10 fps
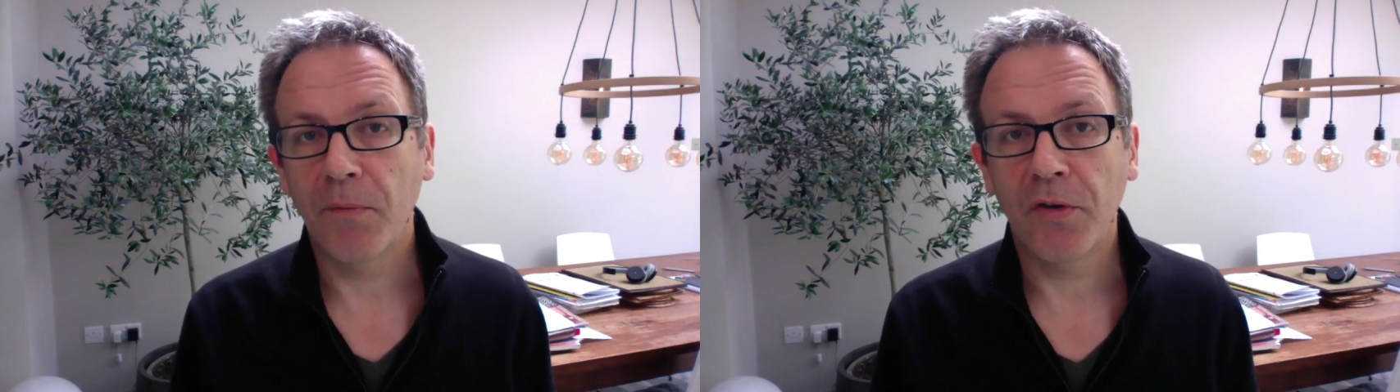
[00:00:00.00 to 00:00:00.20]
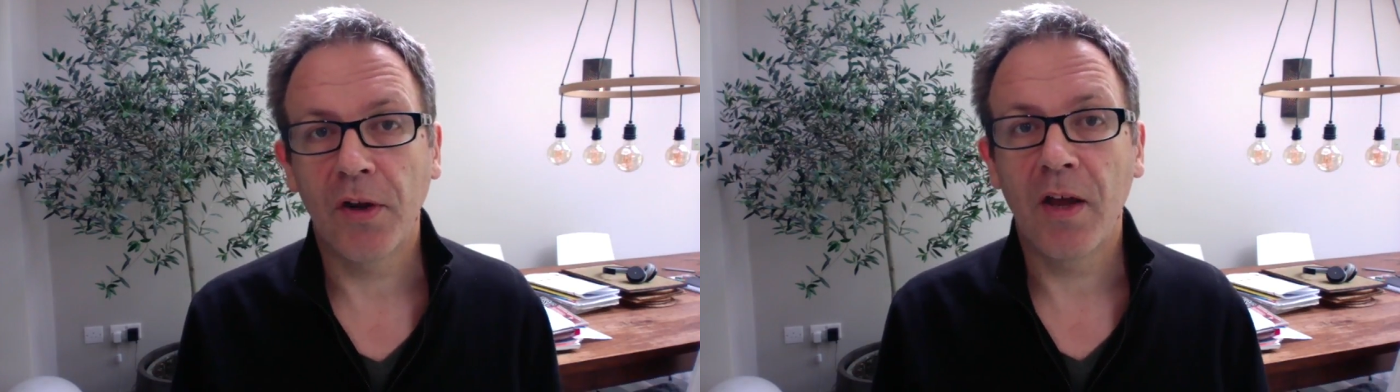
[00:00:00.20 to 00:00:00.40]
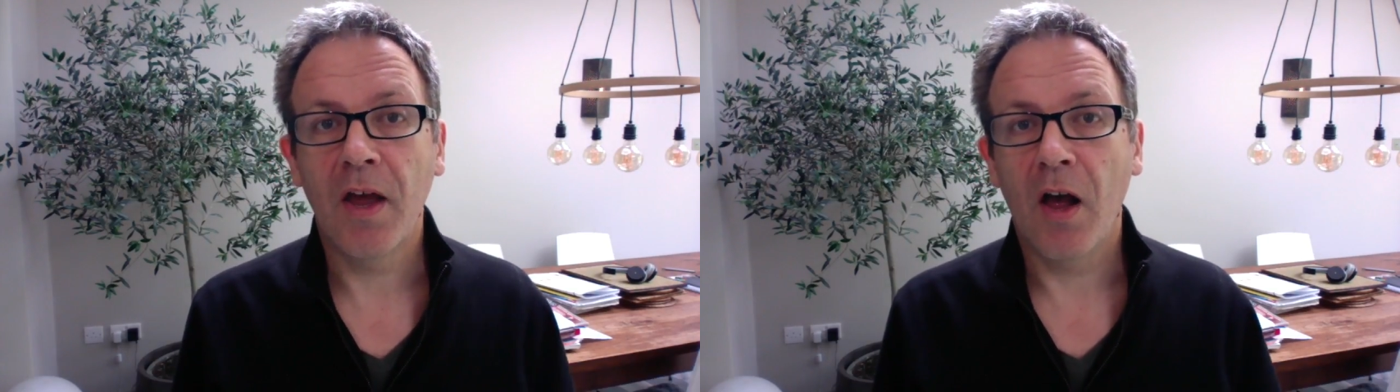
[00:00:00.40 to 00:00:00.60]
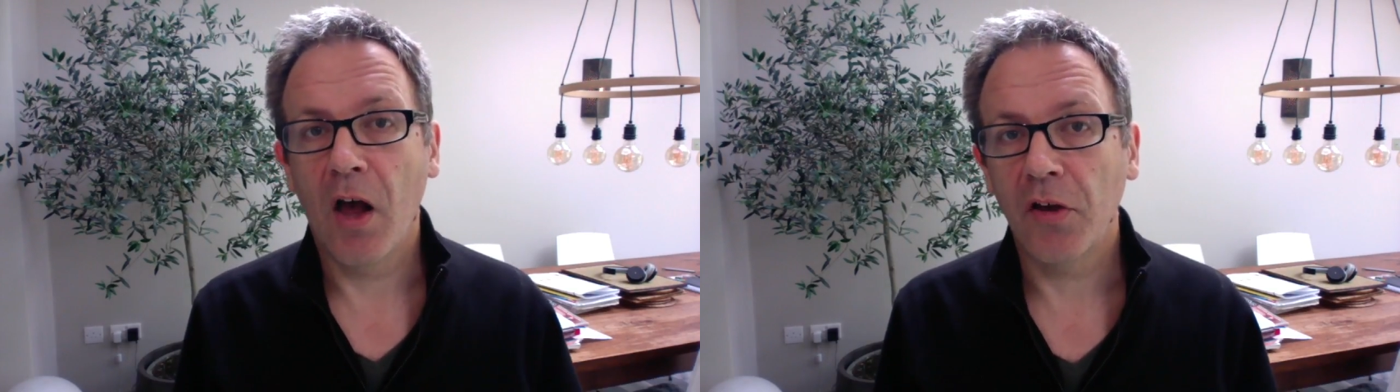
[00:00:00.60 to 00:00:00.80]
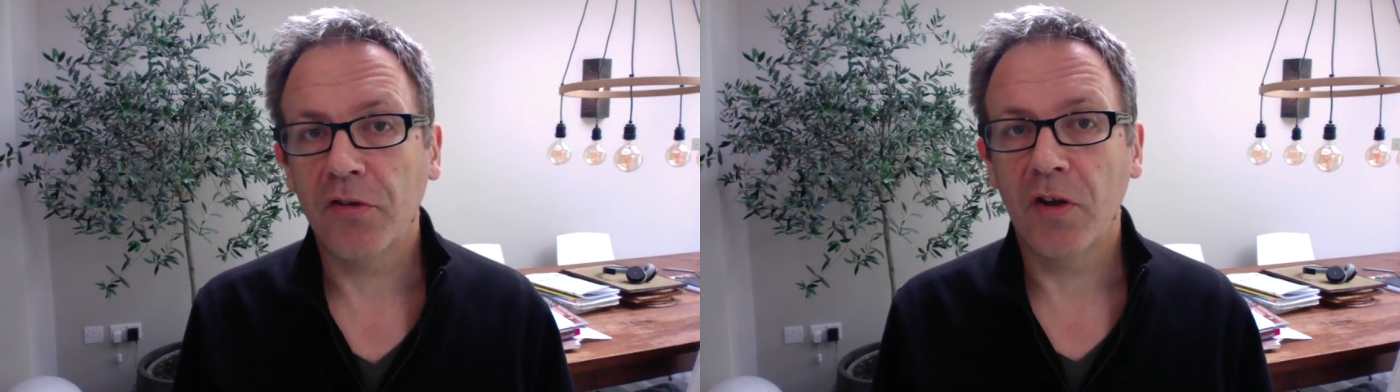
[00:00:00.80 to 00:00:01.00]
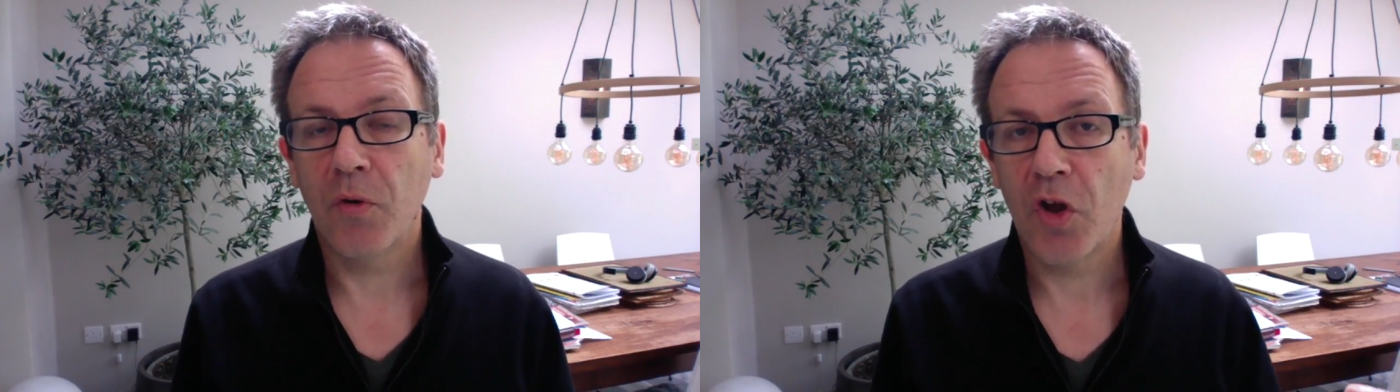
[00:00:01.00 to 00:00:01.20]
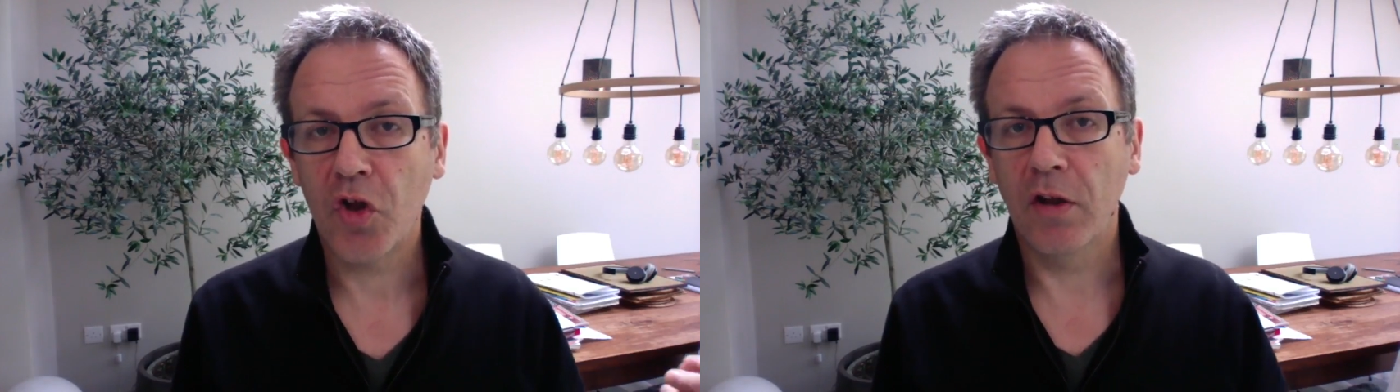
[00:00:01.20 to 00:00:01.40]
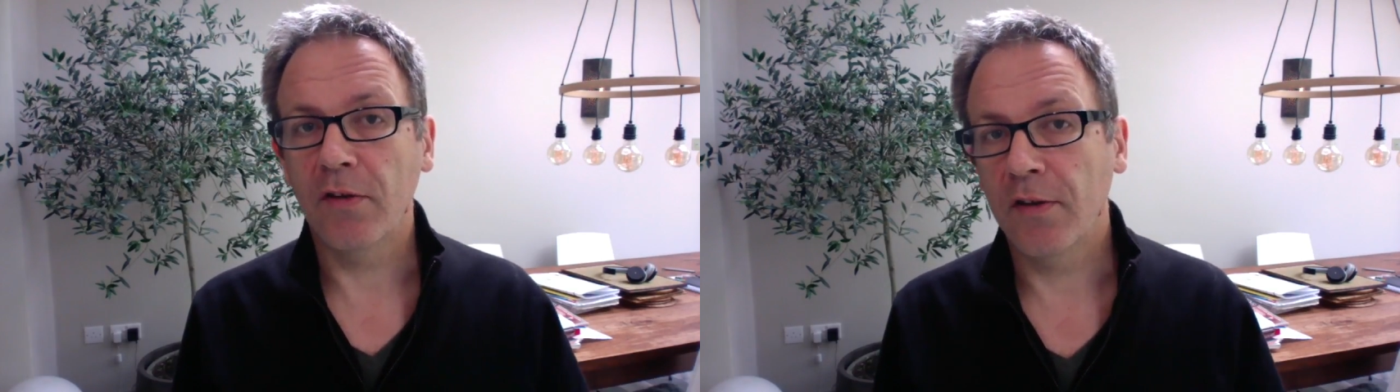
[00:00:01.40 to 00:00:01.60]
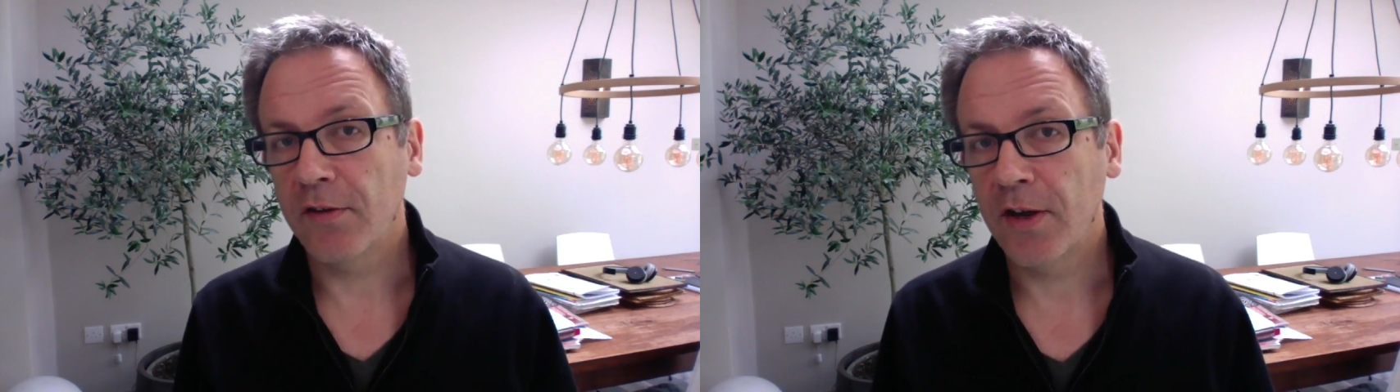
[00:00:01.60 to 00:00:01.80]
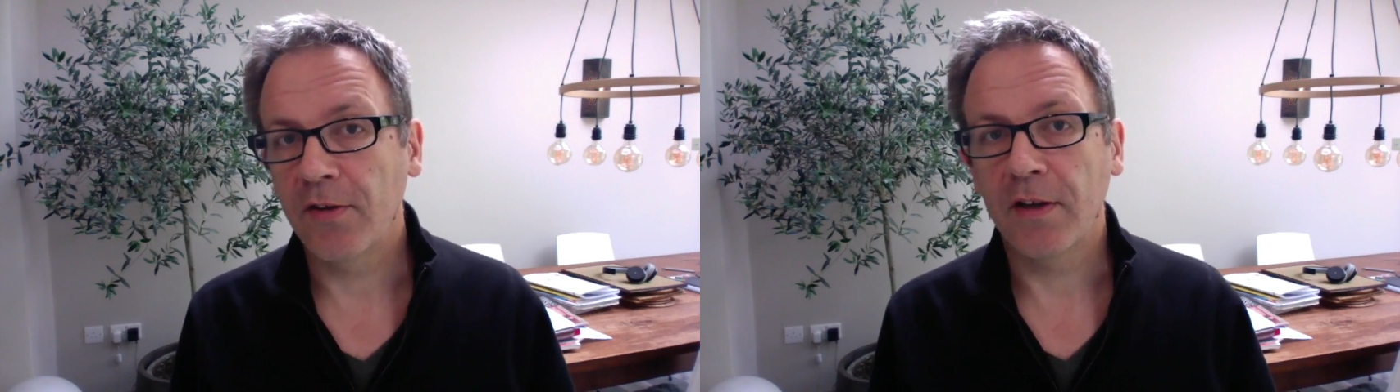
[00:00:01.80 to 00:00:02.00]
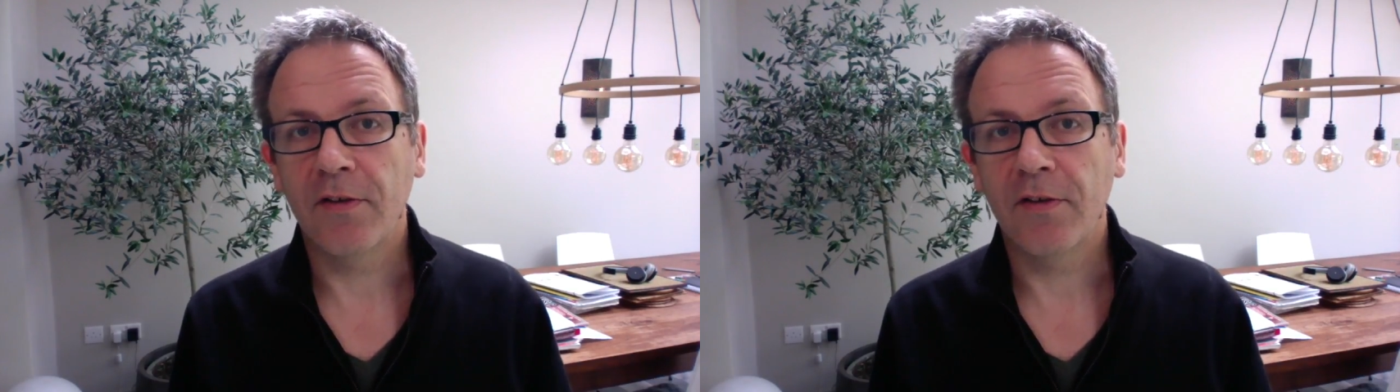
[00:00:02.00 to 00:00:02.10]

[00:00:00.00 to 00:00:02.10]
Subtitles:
to asking questions and setting